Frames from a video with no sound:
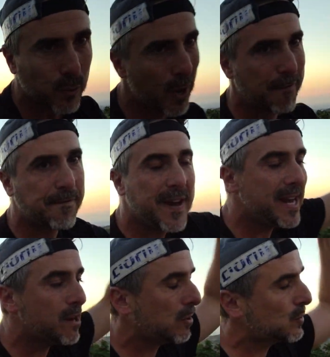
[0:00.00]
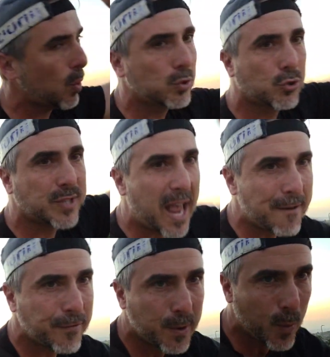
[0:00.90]
We are feeding our soldiers
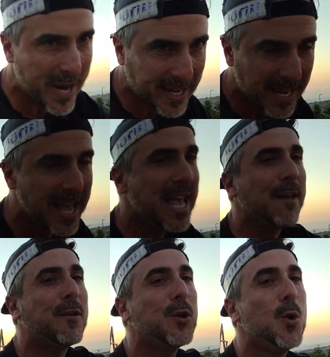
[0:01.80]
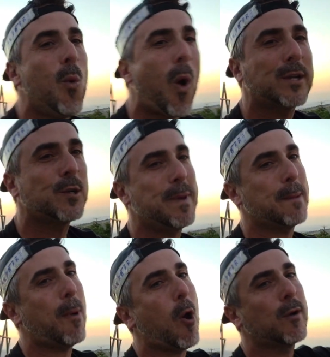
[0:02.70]
every week. If you want to be
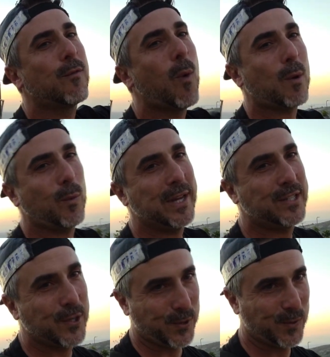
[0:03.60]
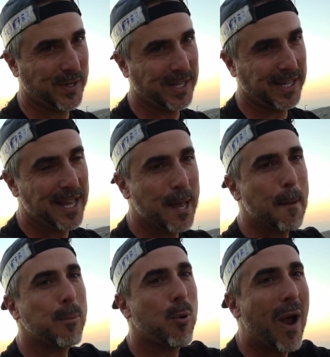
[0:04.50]
a part of what we do,
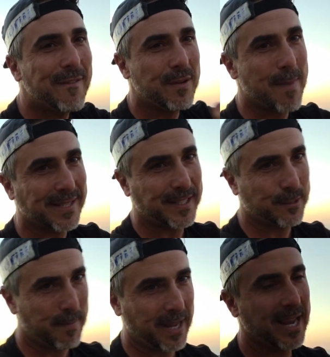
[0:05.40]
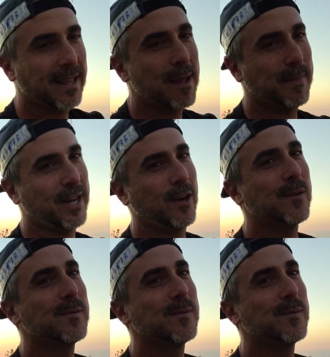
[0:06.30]
private message me and let me know.